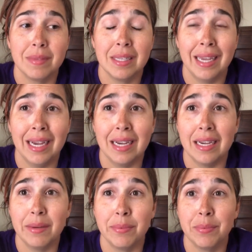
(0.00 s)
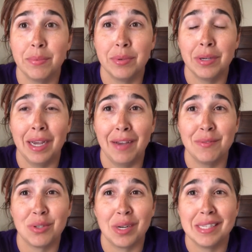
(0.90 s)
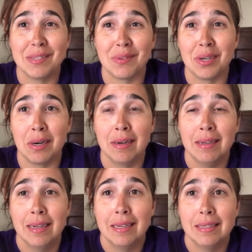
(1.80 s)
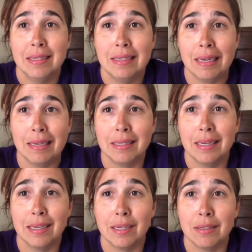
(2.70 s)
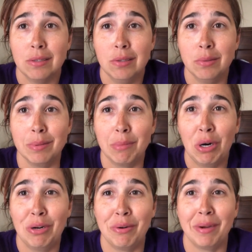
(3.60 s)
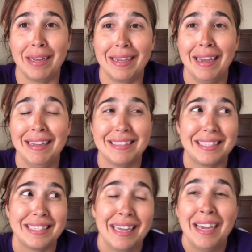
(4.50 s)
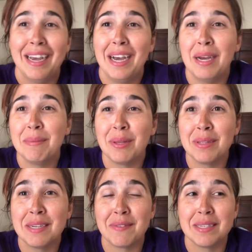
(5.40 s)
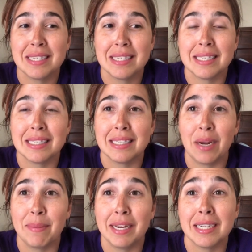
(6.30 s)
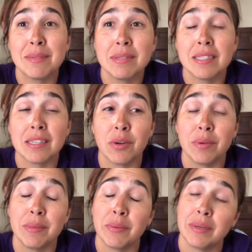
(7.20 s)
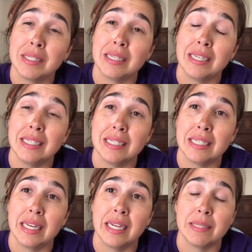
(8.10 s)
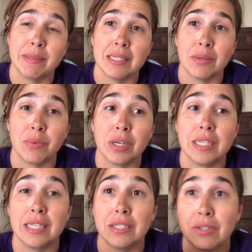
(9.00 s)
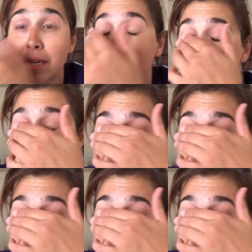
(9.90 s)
yeah, I will have transfer day take 2 tomorrow, I guess. The only difference is now my husband is going to go with me. The reason he didn't today is because I worked yesterday,